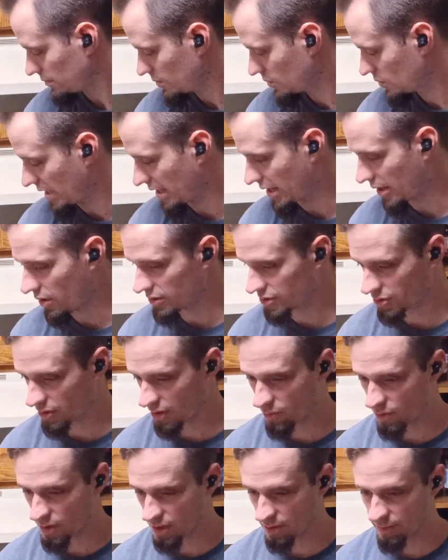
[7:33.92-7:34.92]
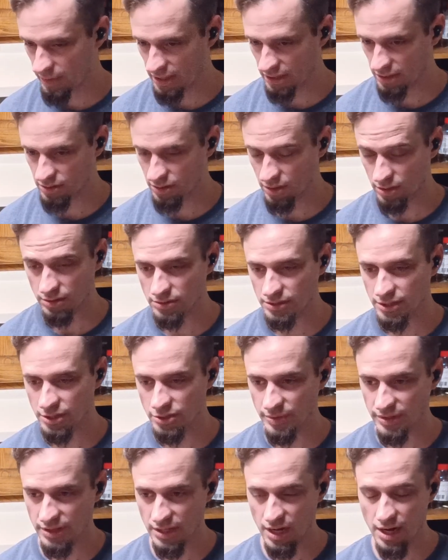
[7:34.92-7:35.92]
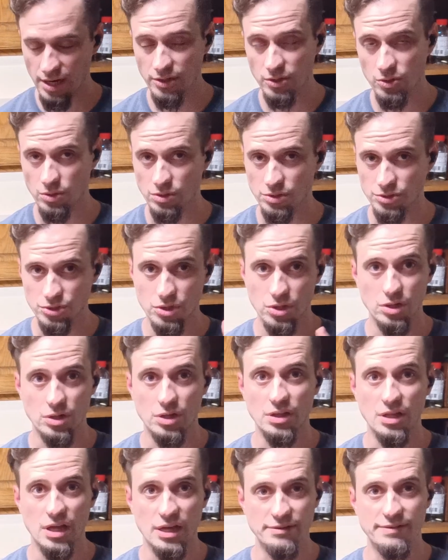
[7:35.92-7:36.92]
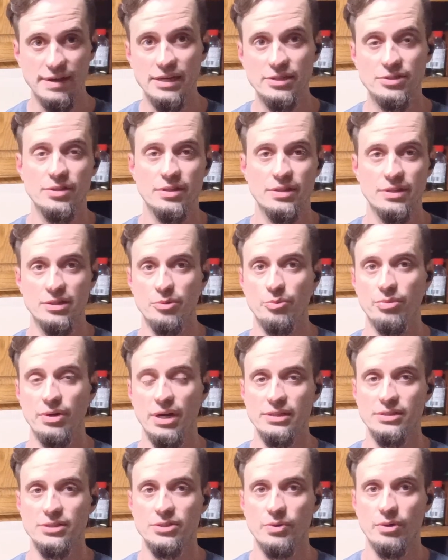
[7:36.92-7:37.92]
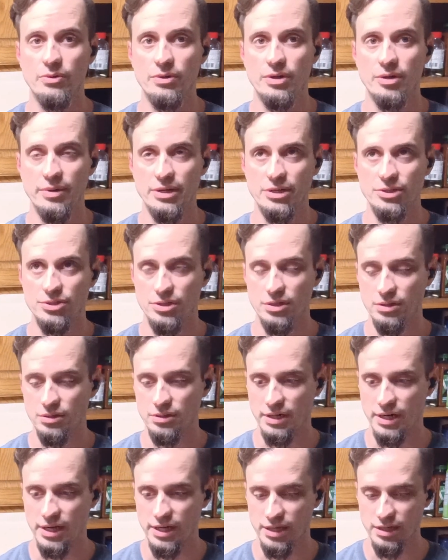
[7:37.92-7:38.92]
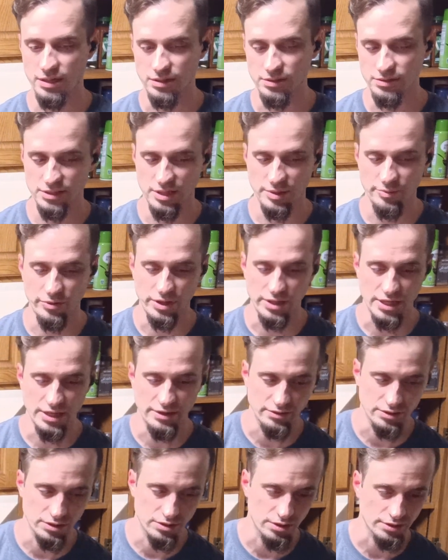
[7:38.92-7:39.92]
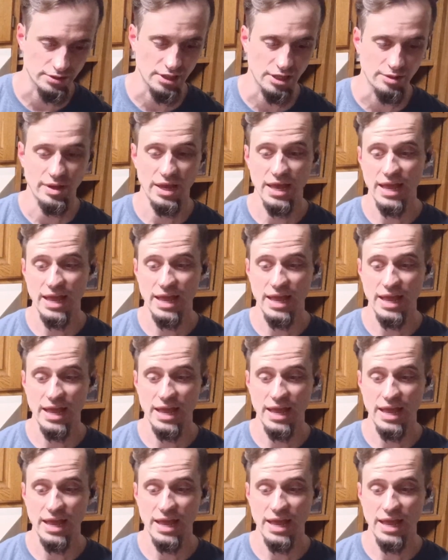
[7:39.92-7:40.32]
And so I want to the hindquarters cook a lot faster than the breasts. So I want to make sure that I get a somewhat even cook time.